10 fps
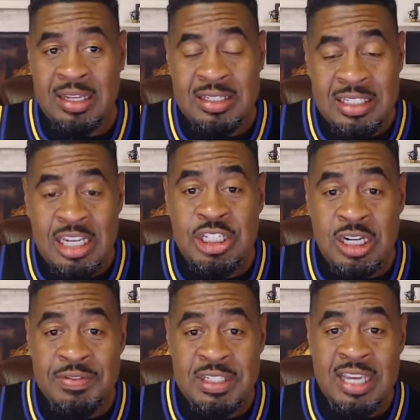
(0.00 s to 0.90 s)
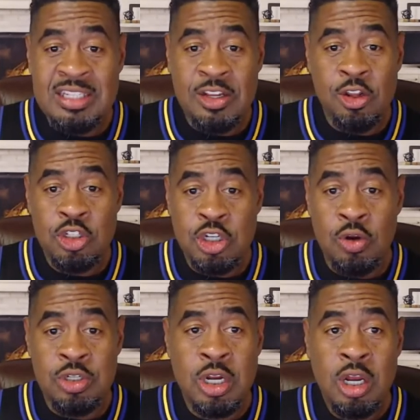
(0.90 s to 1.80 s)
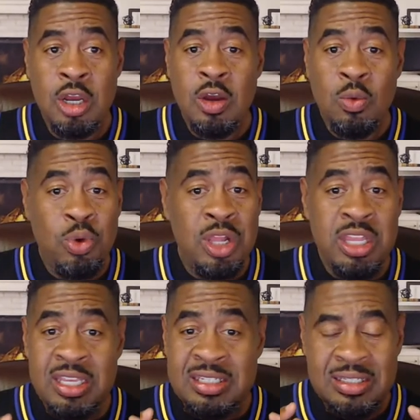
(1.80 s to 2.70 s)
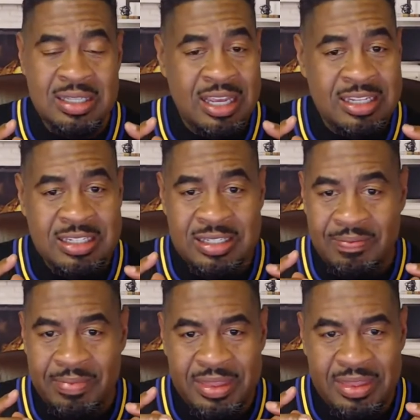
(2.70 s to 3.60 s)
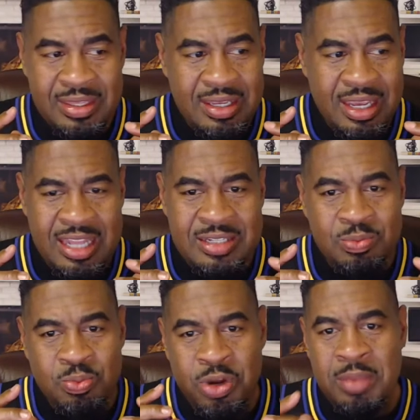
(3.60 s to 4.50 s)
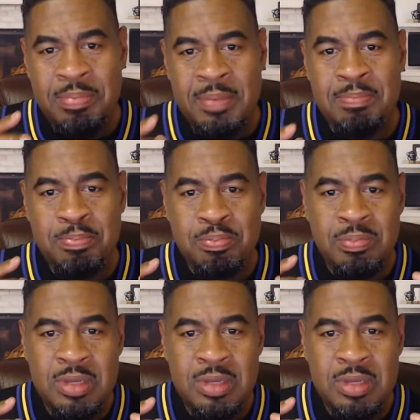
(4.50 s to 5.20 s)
The teaching of sex in the church really is really been